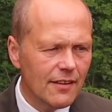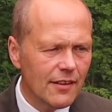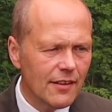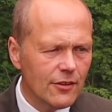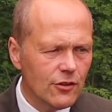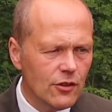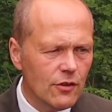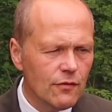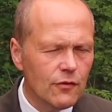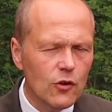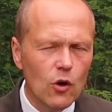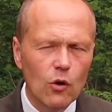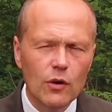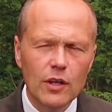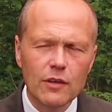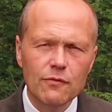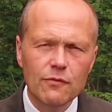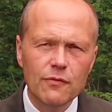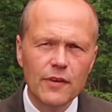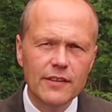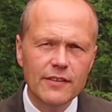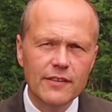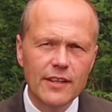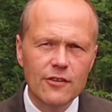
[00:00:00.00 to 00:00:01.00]
that you've got it
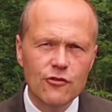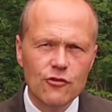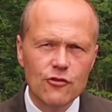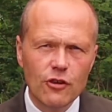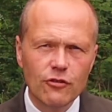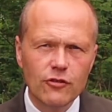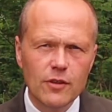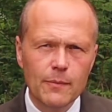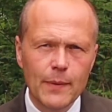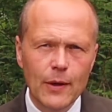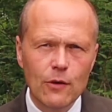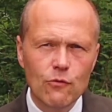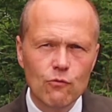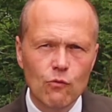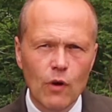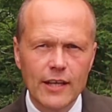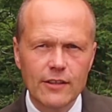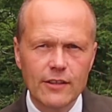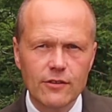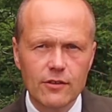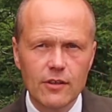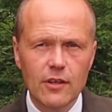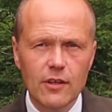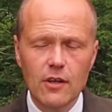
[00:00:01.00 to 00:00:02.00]
fitting just about
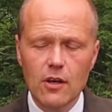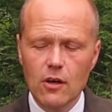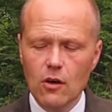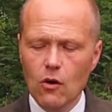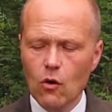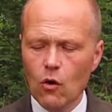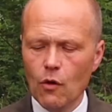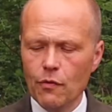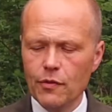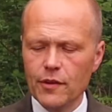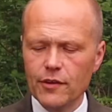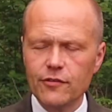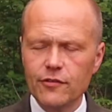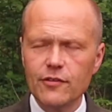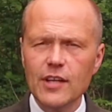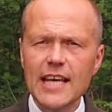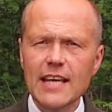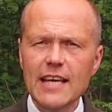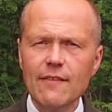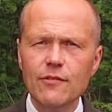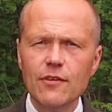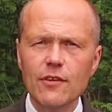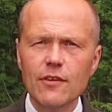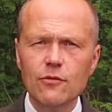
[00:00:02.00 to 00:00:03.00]
right on the
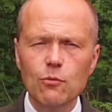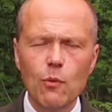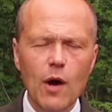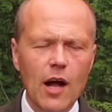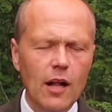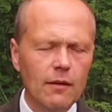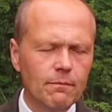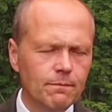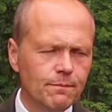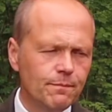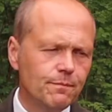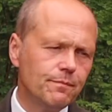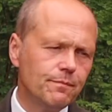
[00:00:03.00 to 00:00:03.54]
sleeves as well.